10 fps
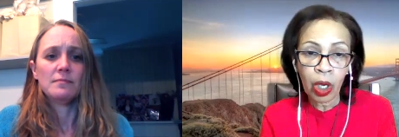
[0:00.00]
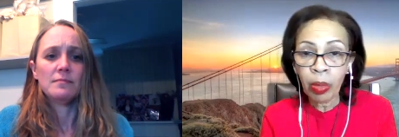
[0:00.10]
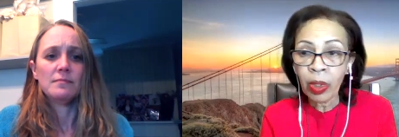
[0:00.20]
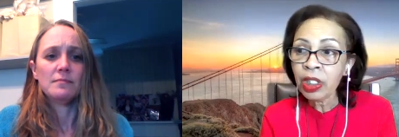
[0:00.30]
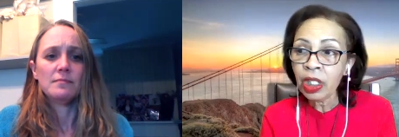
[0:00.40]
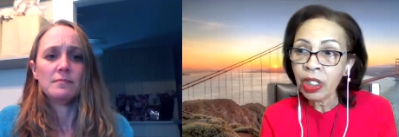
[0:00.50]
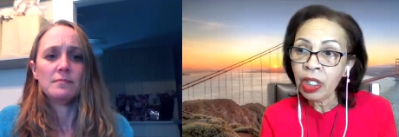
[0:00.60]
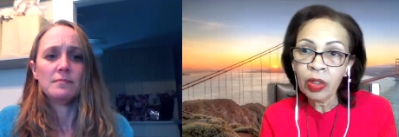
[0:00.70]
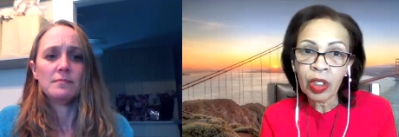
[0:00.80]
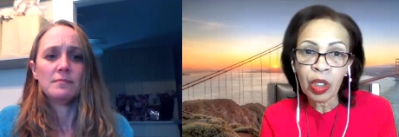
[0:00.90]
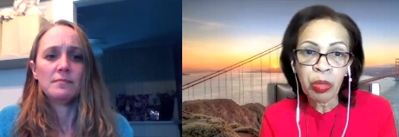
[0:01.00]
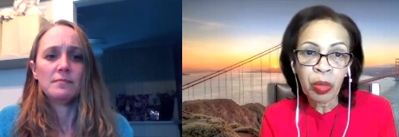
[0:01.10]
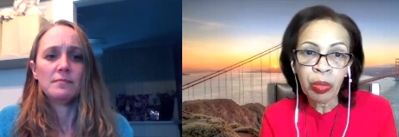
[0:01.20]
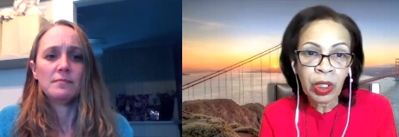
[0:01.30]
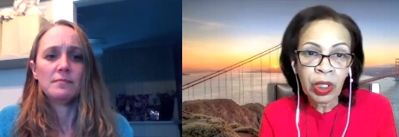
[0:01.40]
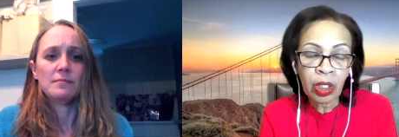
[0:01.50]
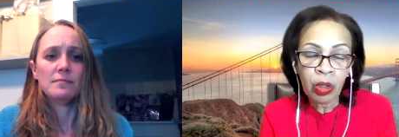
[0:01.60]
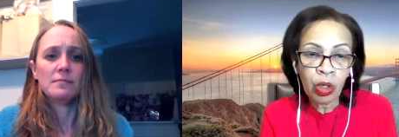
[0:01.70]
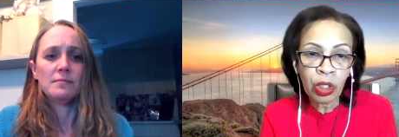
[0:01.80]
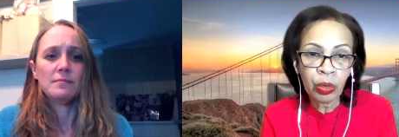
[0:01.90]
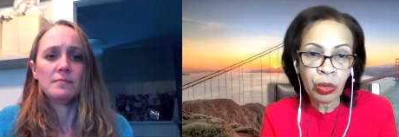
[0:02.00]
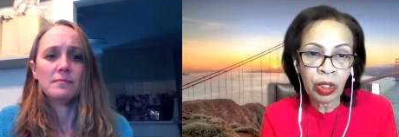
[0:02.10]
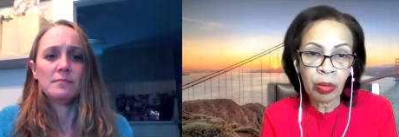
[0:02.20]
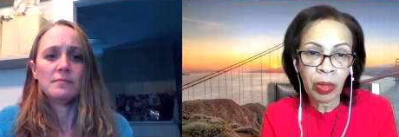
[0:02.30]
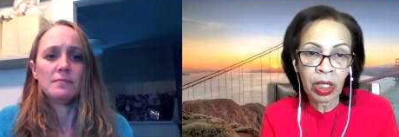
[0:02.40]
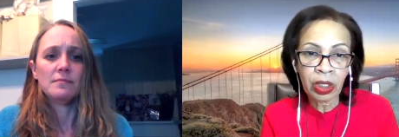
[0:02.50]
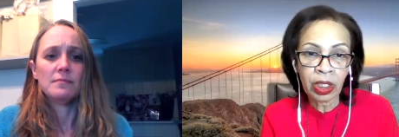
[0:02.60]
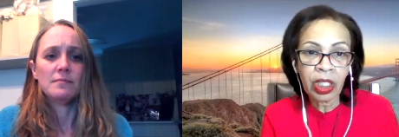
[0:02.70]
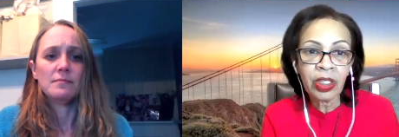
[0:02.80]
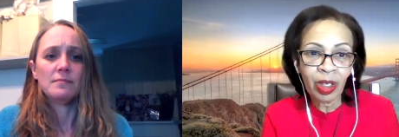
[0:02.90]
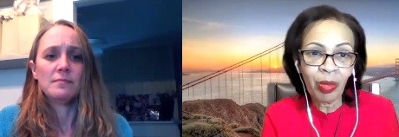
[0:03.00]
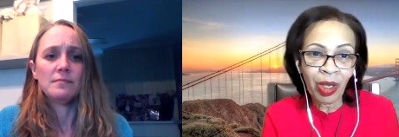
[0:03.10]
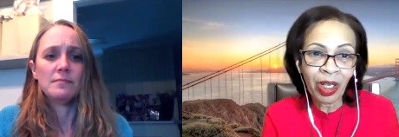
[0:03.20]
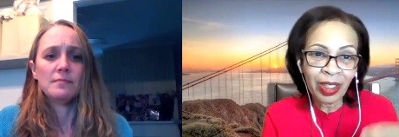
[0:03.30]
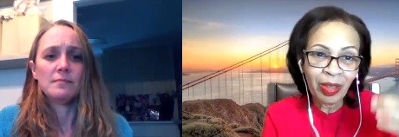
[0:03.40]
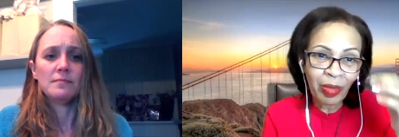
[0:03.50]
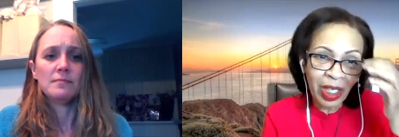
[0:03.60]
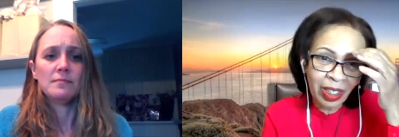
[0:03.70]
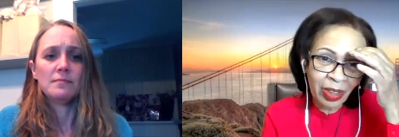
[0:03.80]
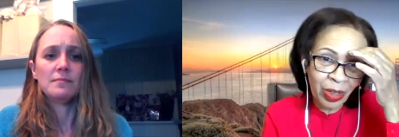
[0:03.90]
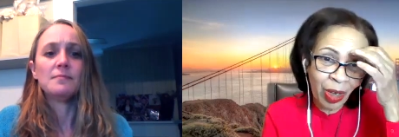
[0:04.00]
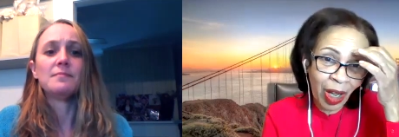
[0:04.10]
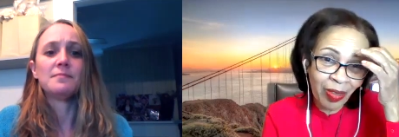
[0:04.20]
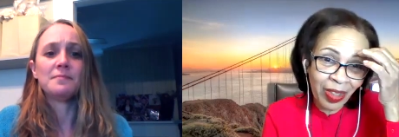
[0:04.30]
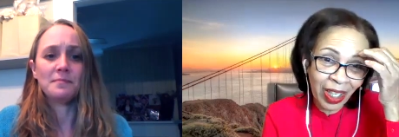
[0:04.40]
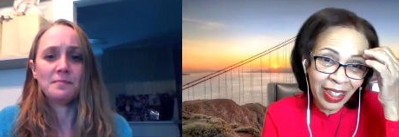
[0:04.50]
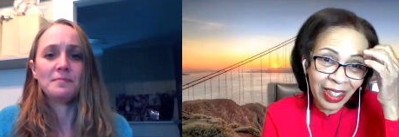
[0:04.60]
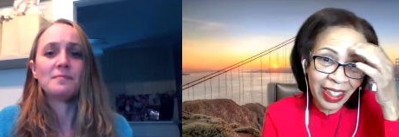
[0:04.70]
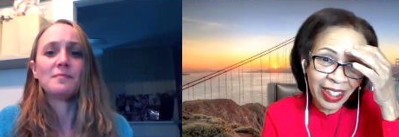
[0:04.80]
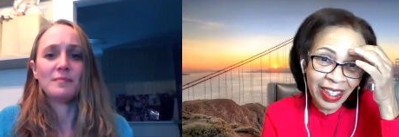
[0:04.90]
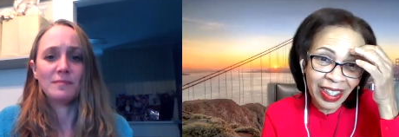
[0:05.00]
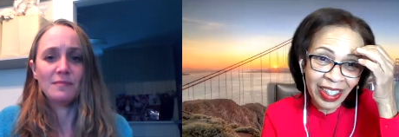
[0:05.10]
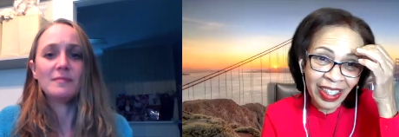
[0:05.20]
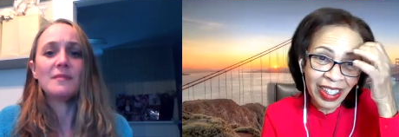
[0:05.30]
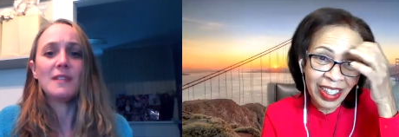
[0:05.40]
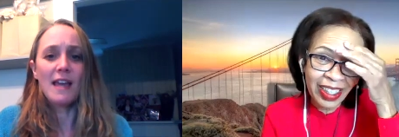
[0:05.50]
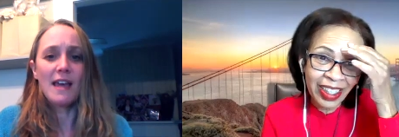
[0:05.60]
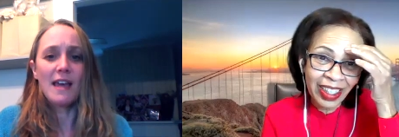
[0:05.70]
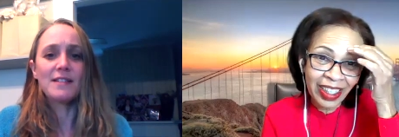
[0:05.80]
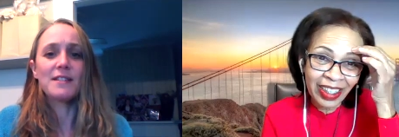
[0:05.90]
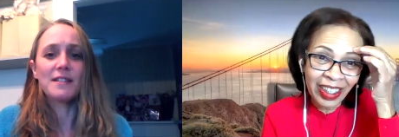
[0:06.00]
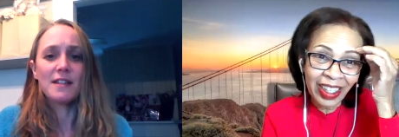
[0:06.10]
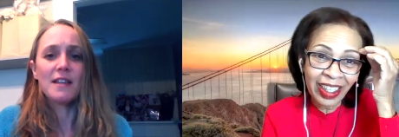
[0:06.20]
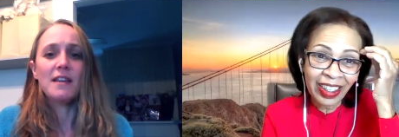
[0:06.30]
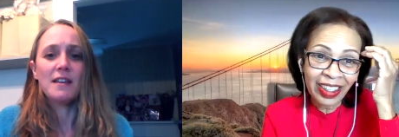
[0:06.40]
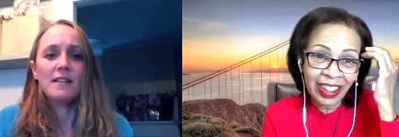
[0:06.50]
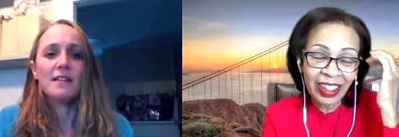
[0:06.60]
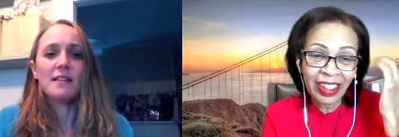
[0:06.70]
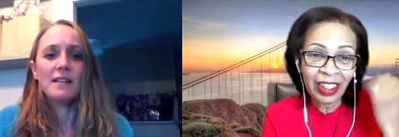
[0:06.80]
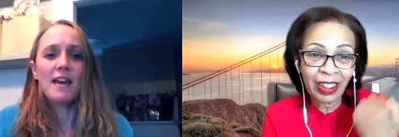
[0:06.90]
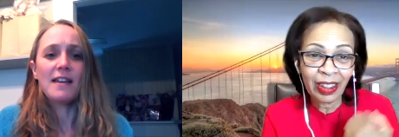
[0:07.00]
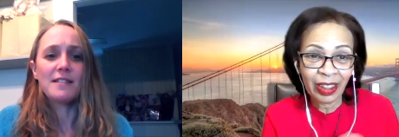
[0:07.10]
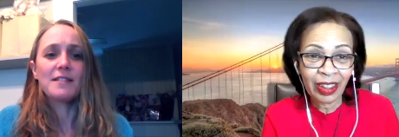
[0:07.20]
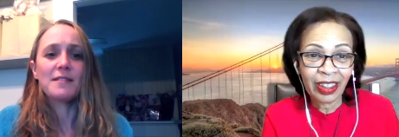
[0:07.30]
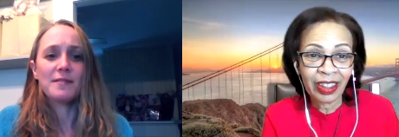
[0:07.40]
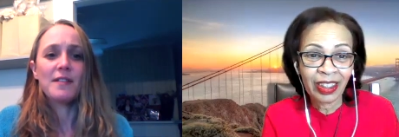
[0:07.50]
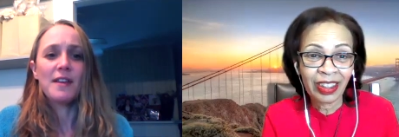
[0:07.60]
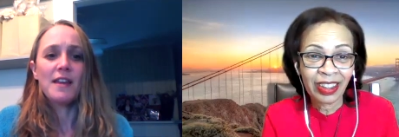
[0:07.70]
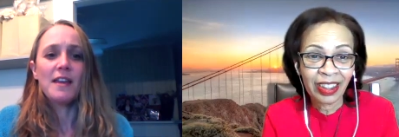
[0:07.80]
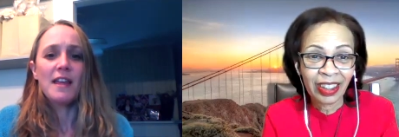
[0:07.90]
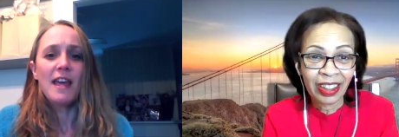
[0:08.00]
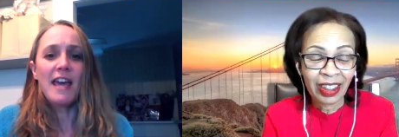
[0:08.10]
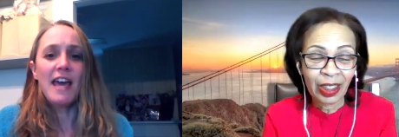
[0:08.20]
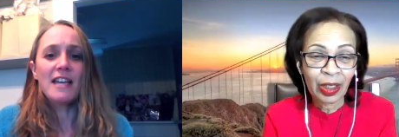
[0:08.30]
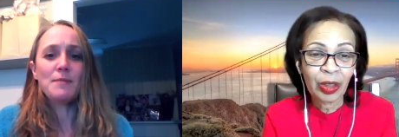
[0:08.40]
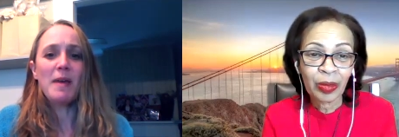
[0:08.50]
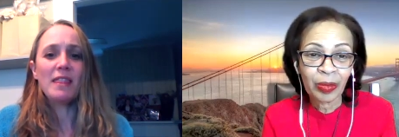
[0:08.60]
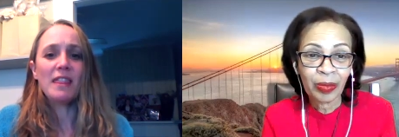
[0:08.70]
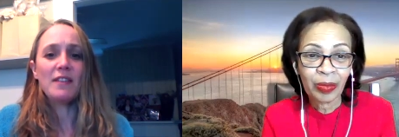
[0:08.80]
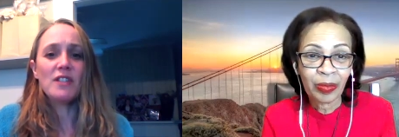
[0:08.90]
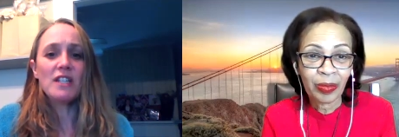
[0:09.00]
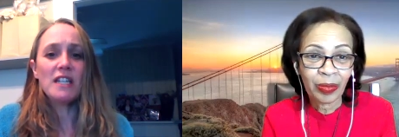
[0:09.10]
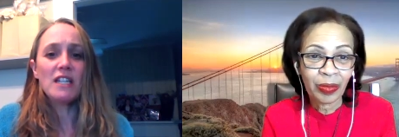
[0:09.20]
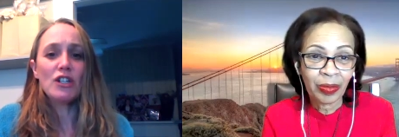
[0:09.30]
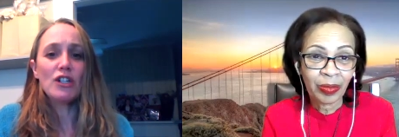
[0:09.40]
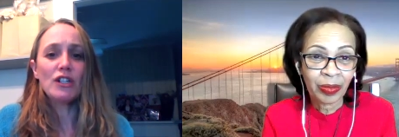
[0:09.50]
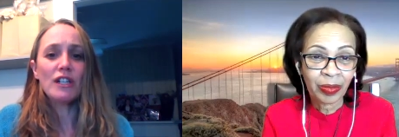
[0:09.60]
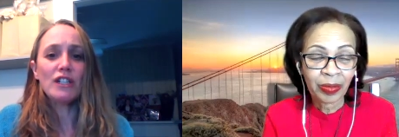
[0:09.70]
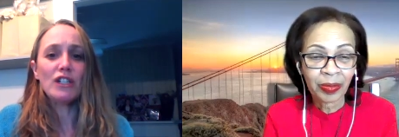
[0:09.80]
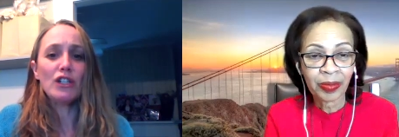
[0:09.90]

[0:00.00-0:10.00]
Speaker 1: Up until now, there are people, they're hooked with the mask. They still wear them, eh? Do you
Speaker 2: have mm-hmm. that? Yes. Yeah, they still.
Speaker 1: Yeah.
Speaker 2: It has been lifted here in New